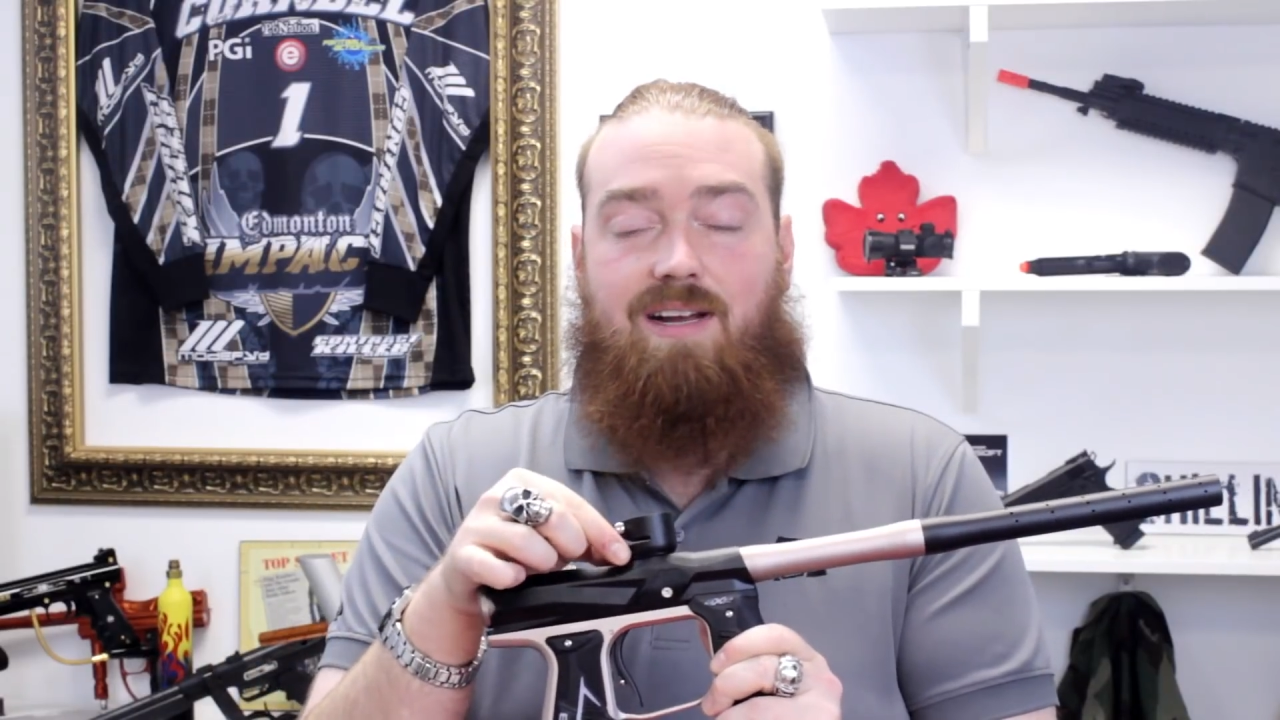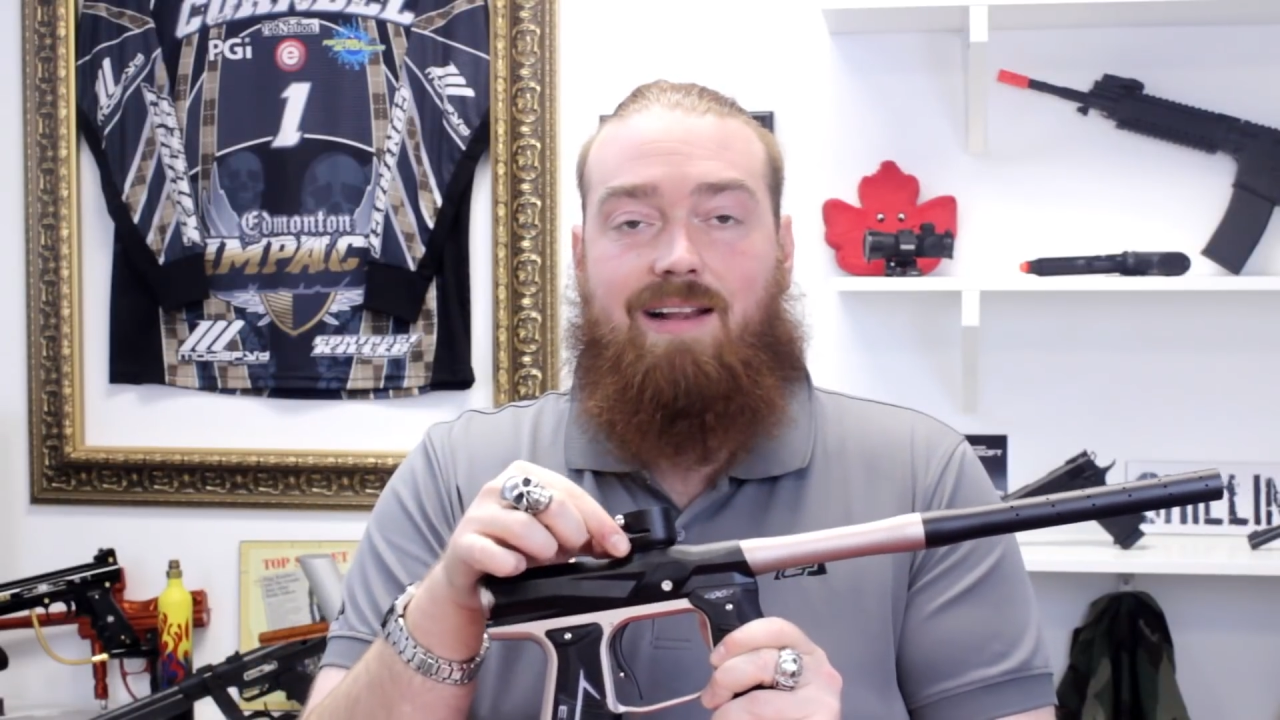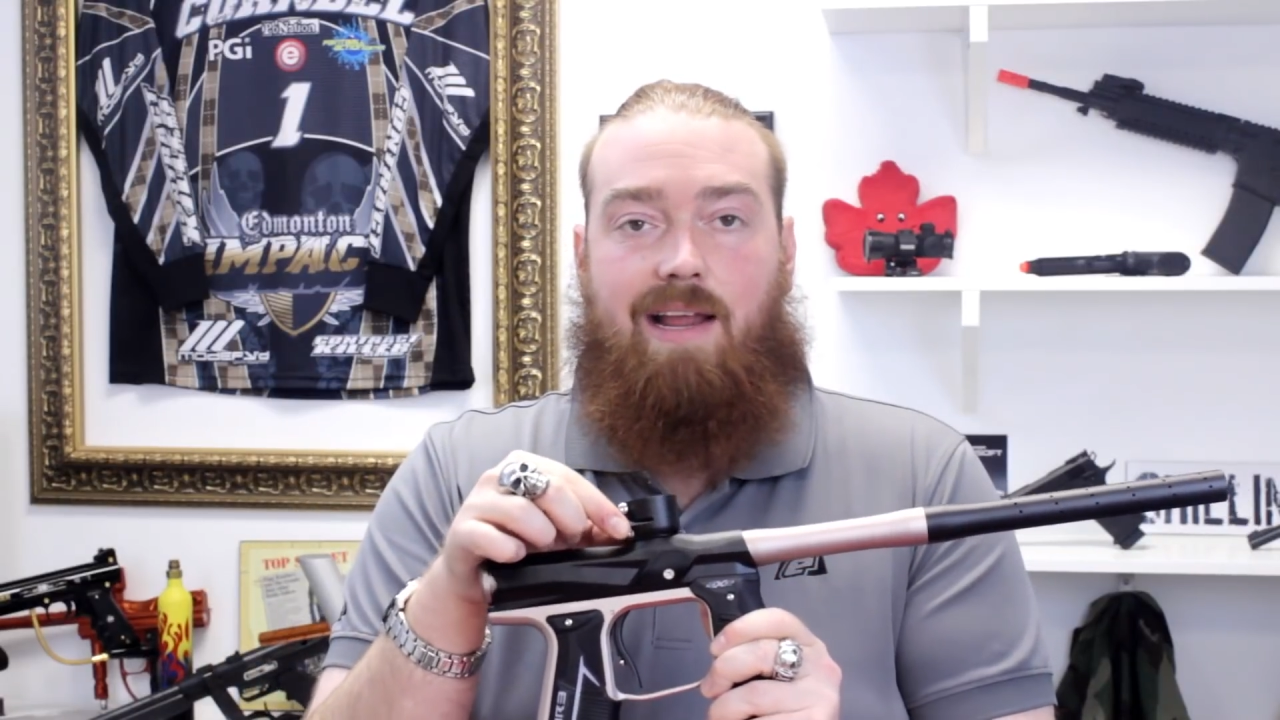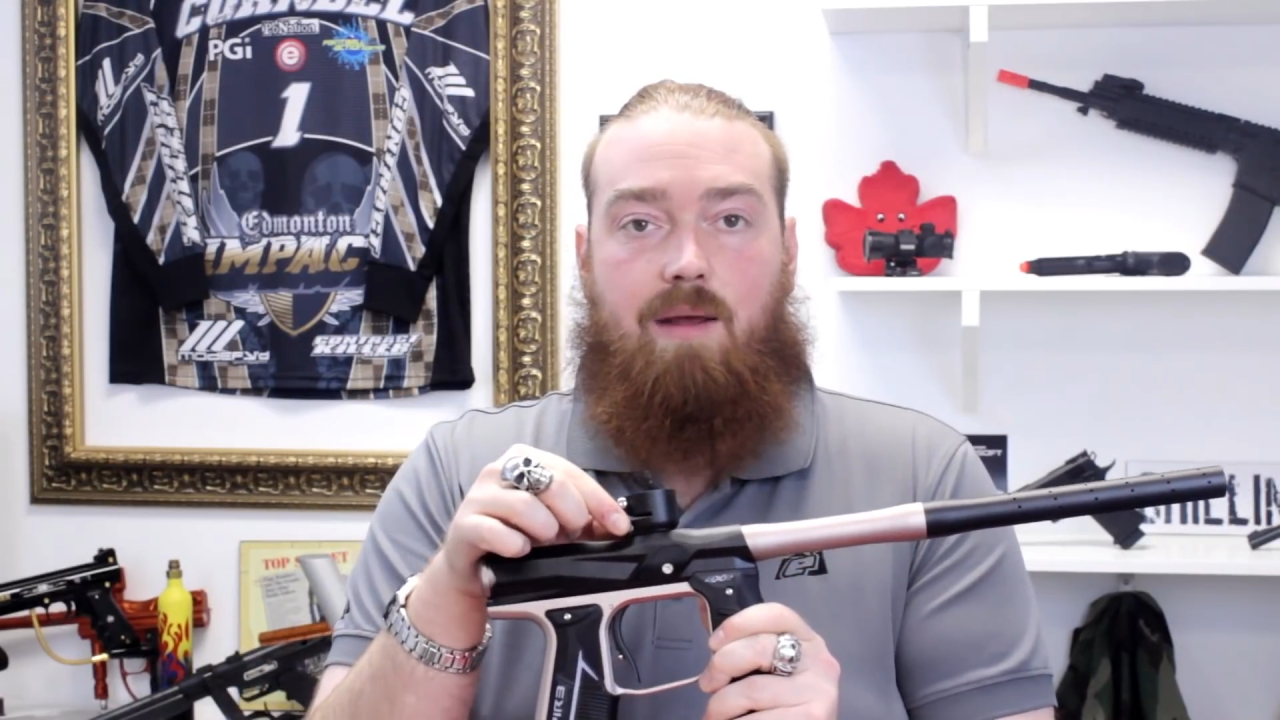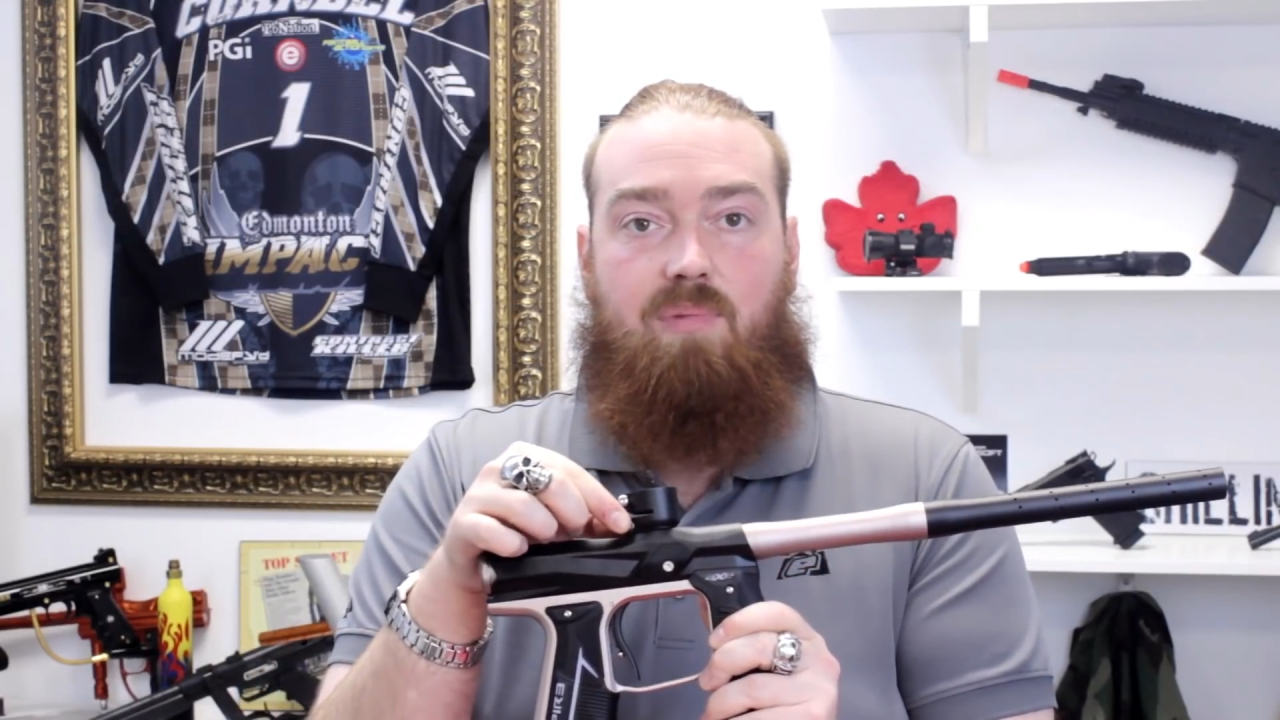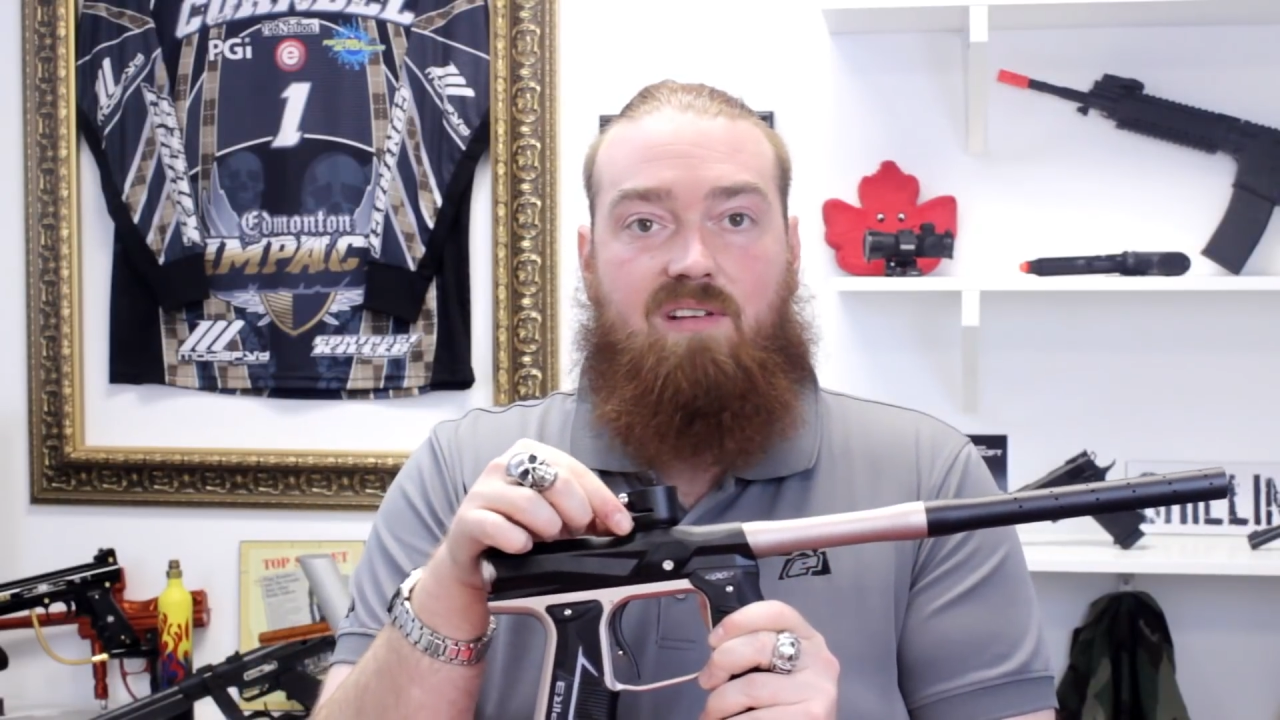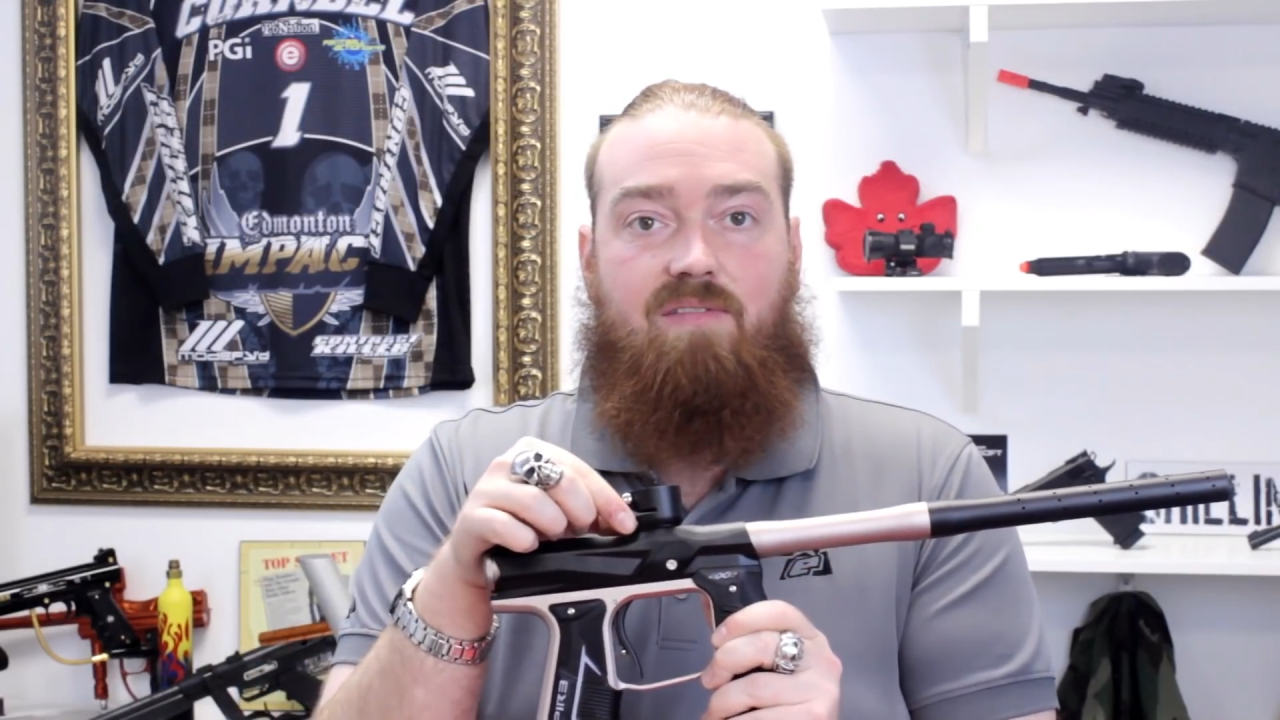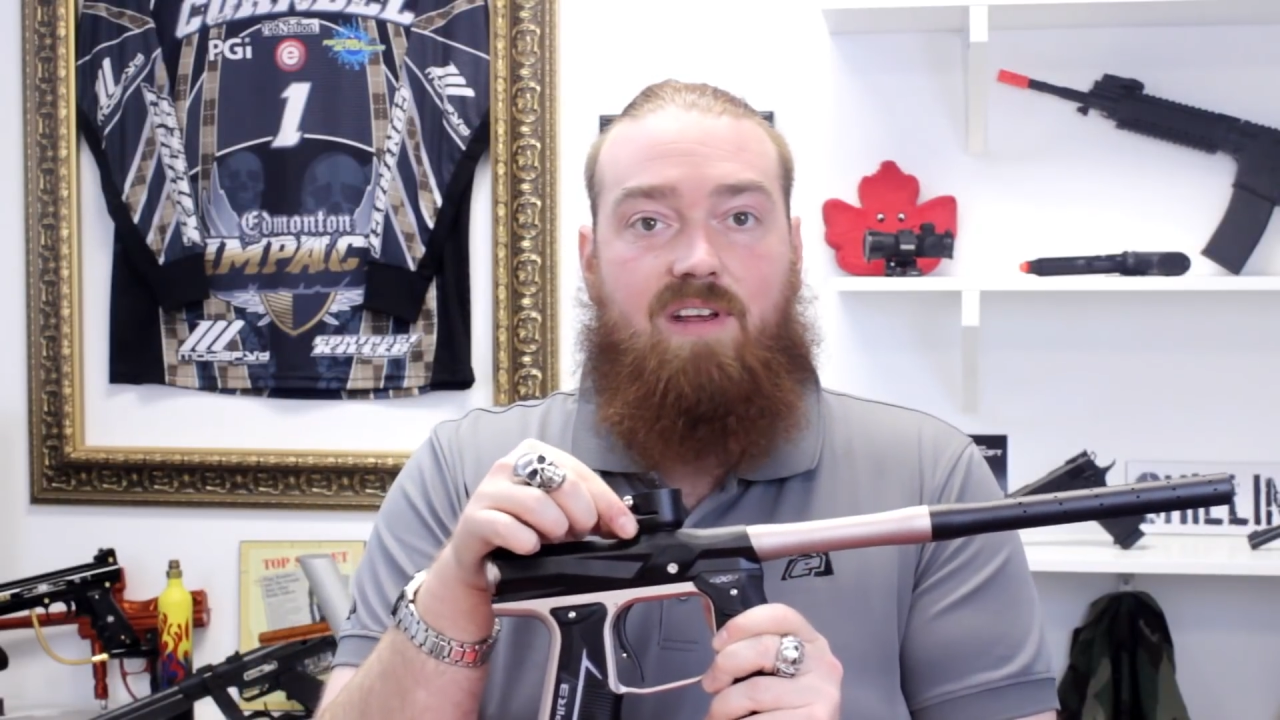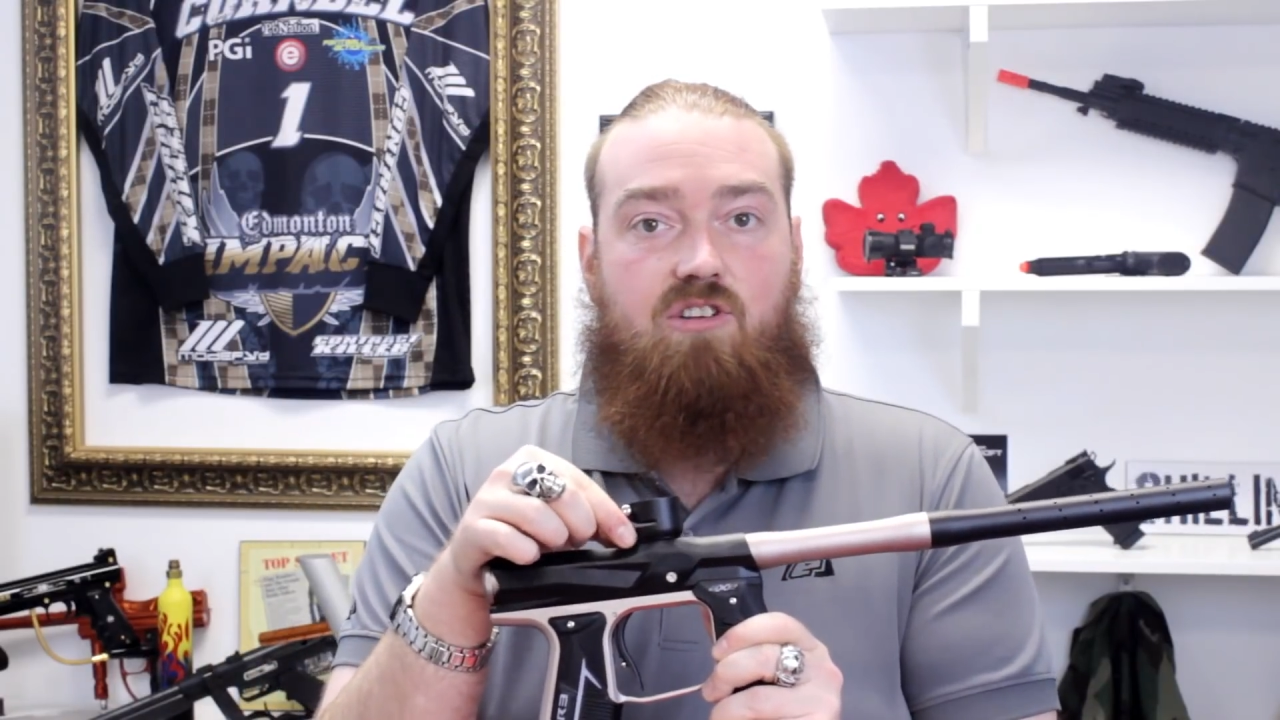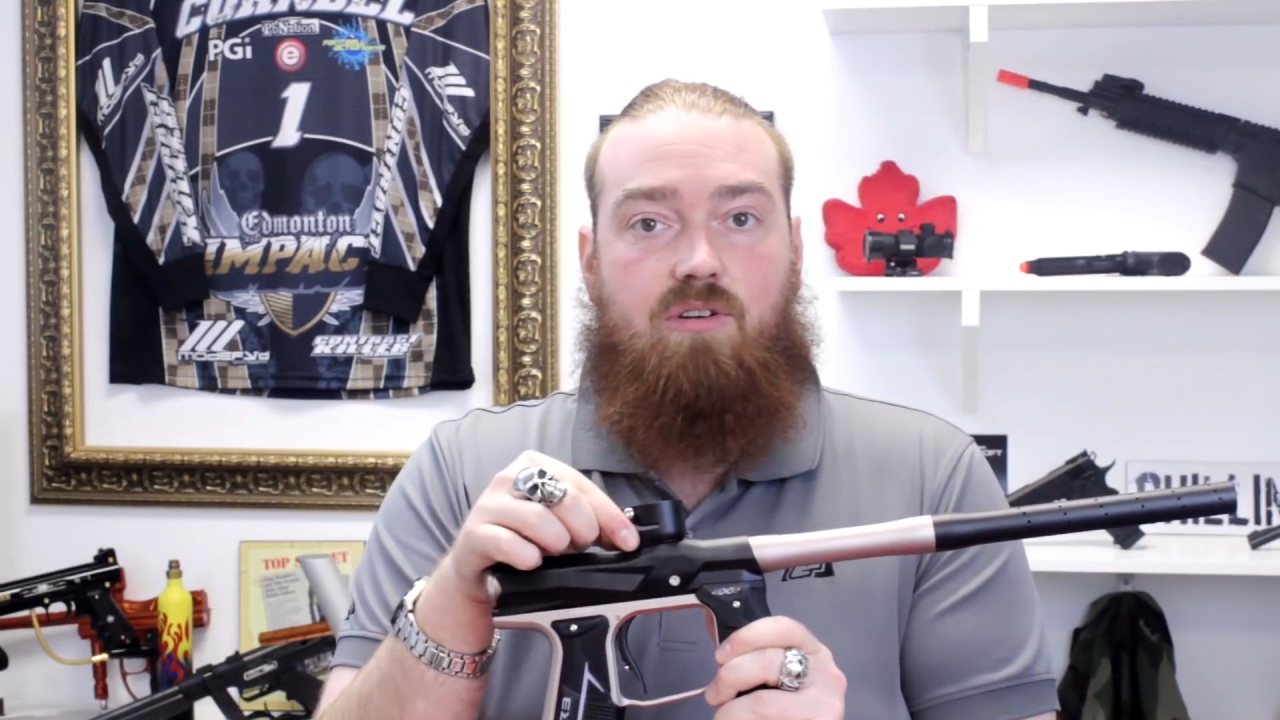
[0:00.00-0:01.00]
clamping
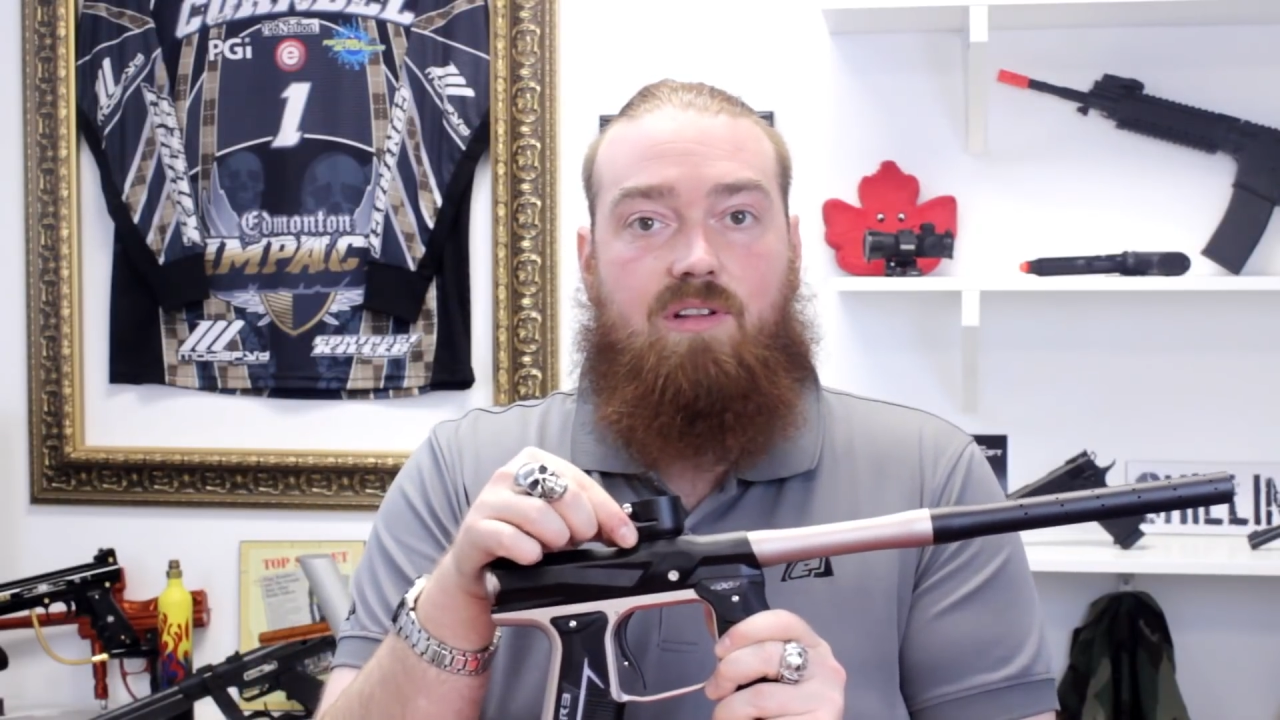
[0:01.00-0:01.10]
feature